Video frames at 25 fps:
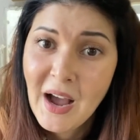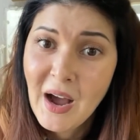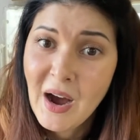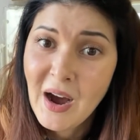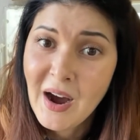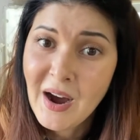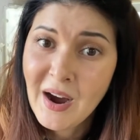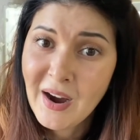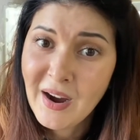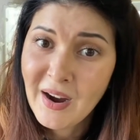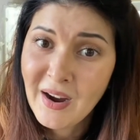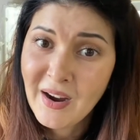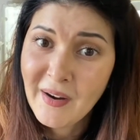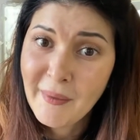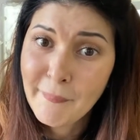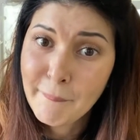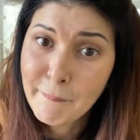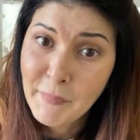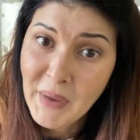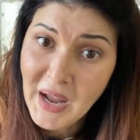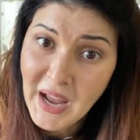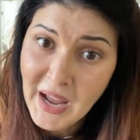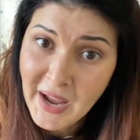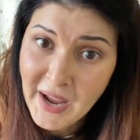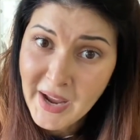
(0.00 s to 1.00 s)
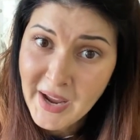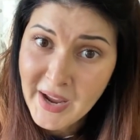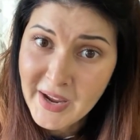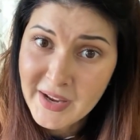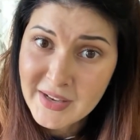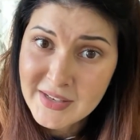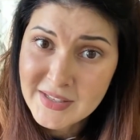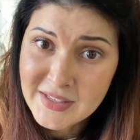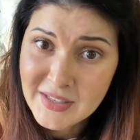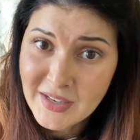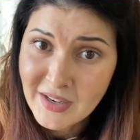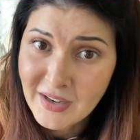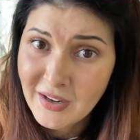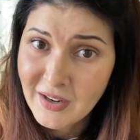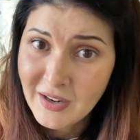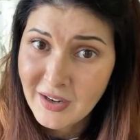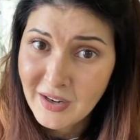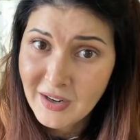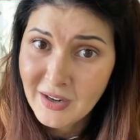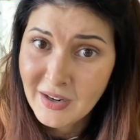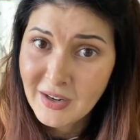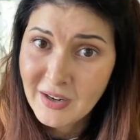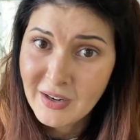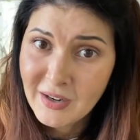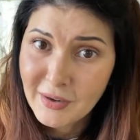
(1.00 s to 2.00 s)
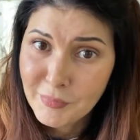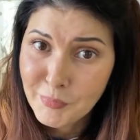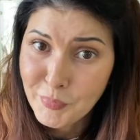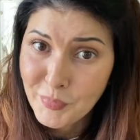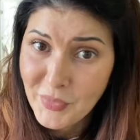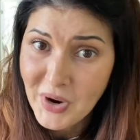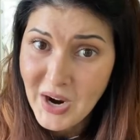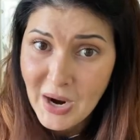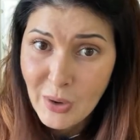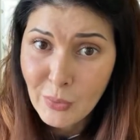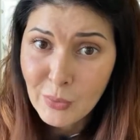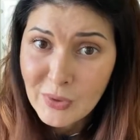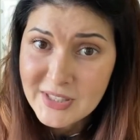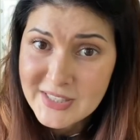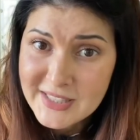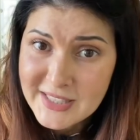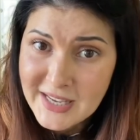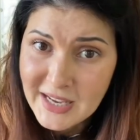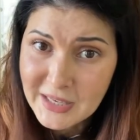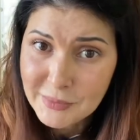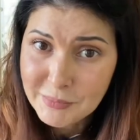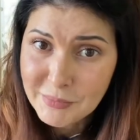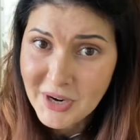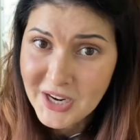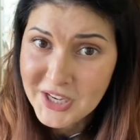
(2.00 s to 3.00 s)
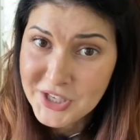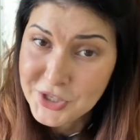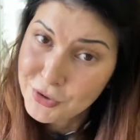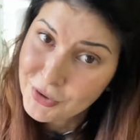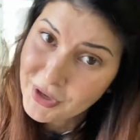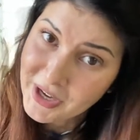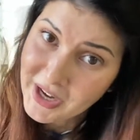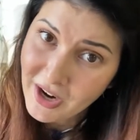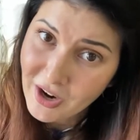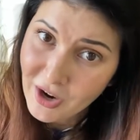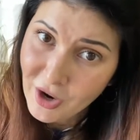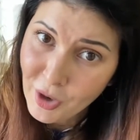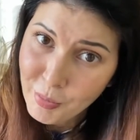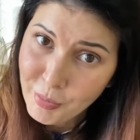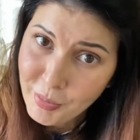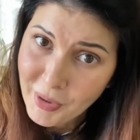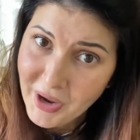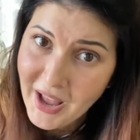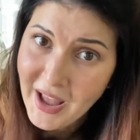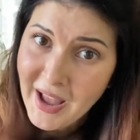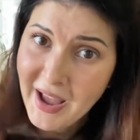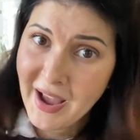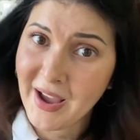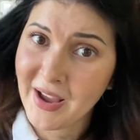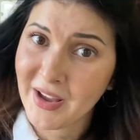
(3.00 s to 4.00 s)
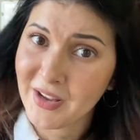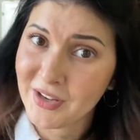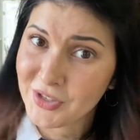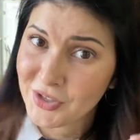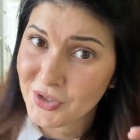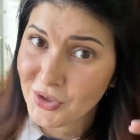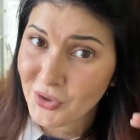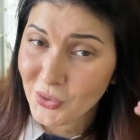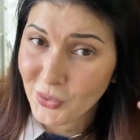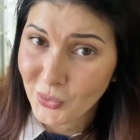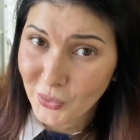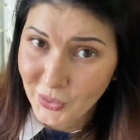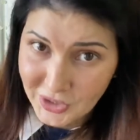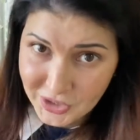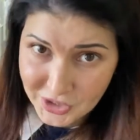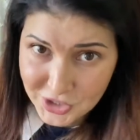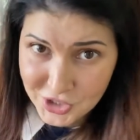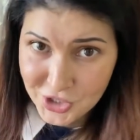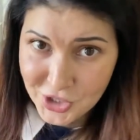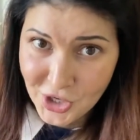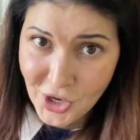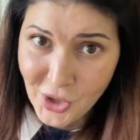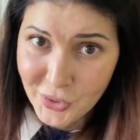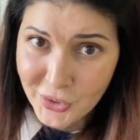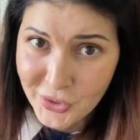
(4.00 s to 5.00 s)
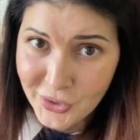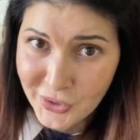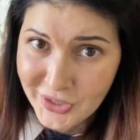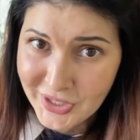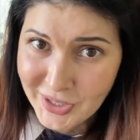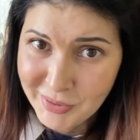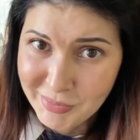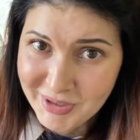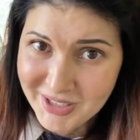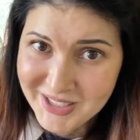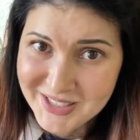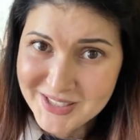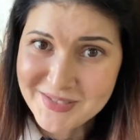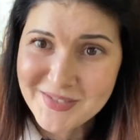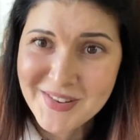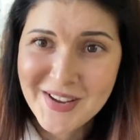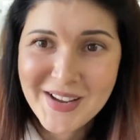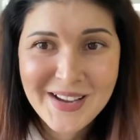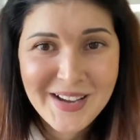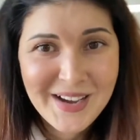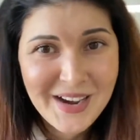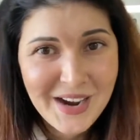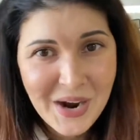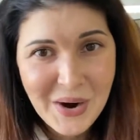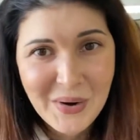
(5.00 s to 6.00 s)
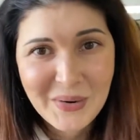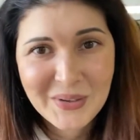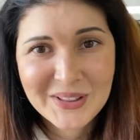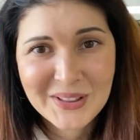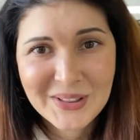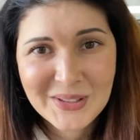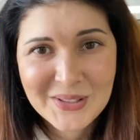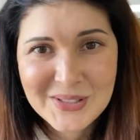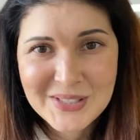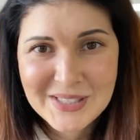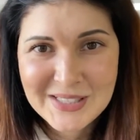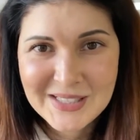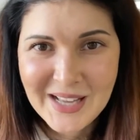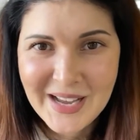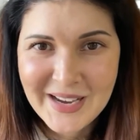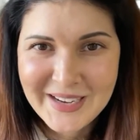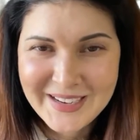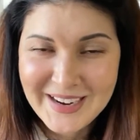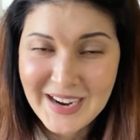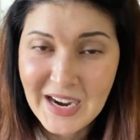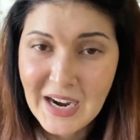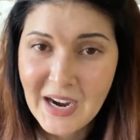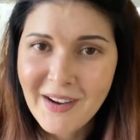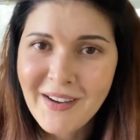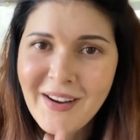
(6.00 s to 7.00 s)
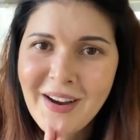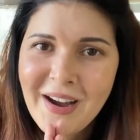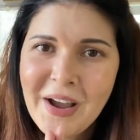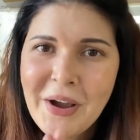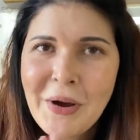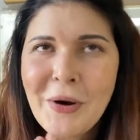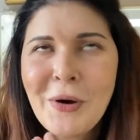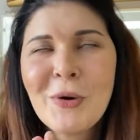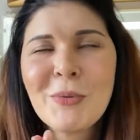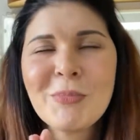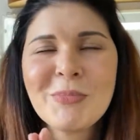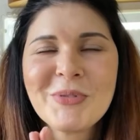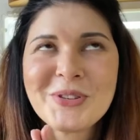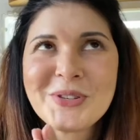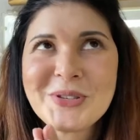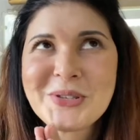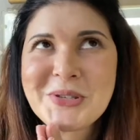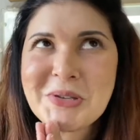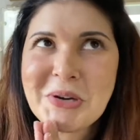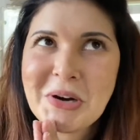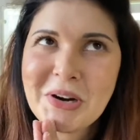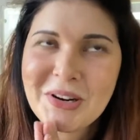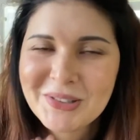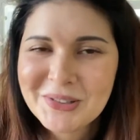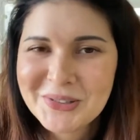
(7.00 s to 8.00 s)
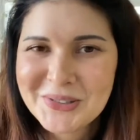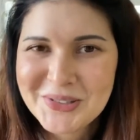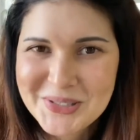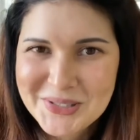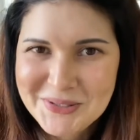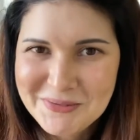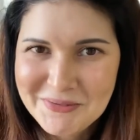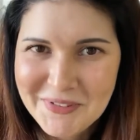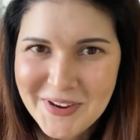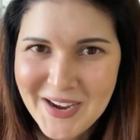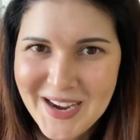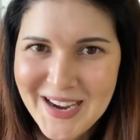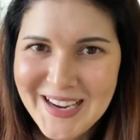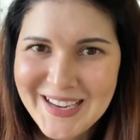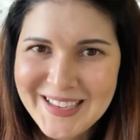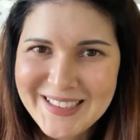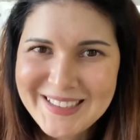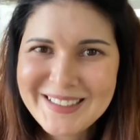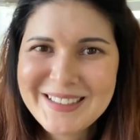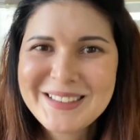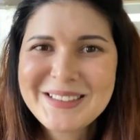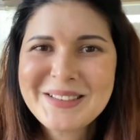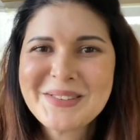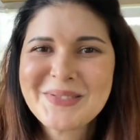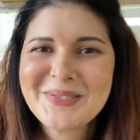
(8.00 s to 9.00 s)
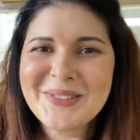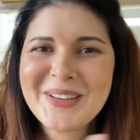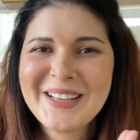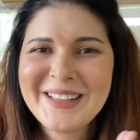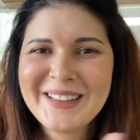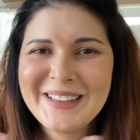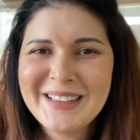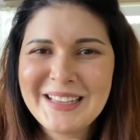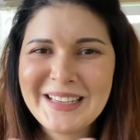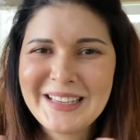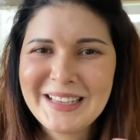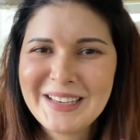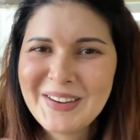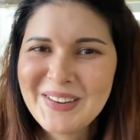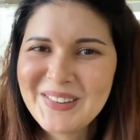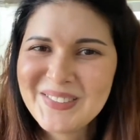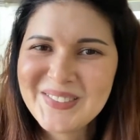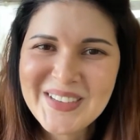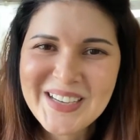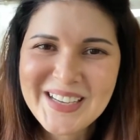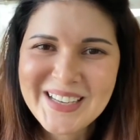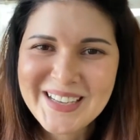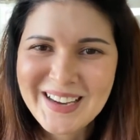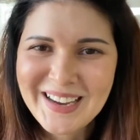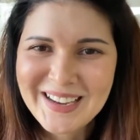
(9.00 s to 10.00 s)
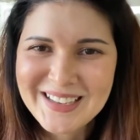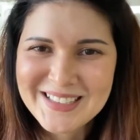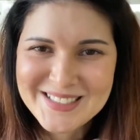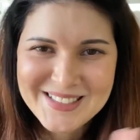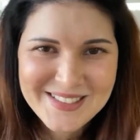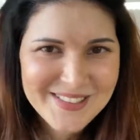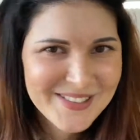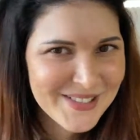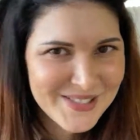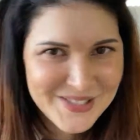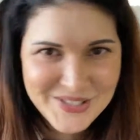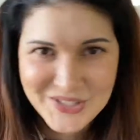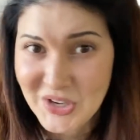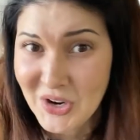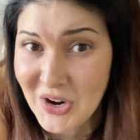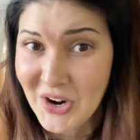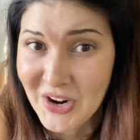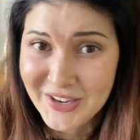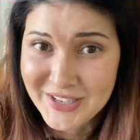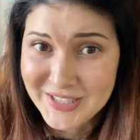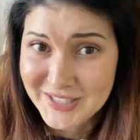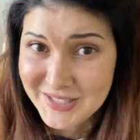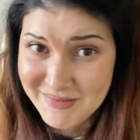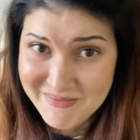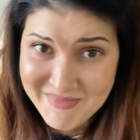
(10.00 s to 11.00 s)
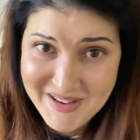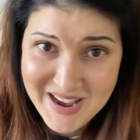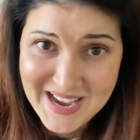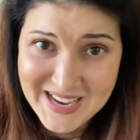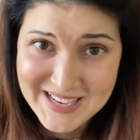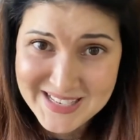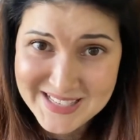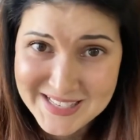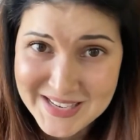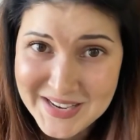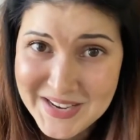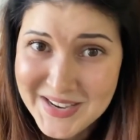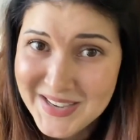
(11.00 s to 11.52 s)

I will set my tree up and will show you in a bit how it looks like. I hope the star looks fine. Really, oh my gosh, the star is a mess.